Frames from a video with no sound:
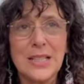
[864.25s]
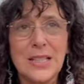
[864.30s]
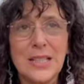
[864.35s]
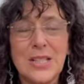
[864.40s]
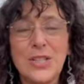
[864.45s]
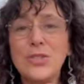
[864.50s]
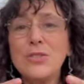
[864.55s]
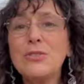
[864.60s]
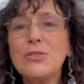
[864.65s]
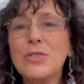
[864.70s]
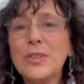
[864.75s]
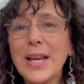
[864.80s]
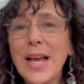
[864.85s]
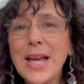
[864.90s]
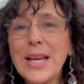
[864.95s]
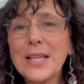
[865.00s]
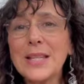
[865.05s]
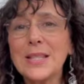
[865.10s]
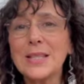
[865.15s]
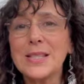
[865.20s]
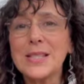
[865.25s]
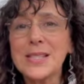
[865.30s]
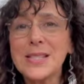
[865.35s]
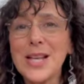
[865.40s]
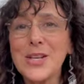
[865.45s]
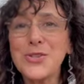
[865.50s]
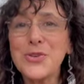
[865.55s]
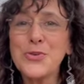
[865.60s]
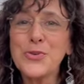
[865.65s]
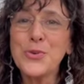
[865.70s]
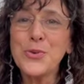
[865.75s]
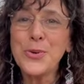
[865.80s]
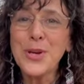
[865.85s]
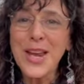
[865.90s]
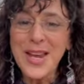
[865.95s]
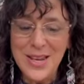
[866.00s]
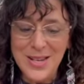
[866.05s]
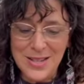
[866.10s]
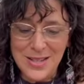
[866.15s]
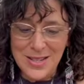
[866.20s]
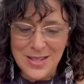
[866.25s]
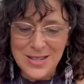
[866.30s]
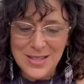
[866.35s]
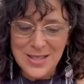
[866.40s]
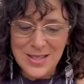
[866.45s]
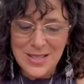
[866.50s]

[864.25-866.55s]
that you created, the cell you created,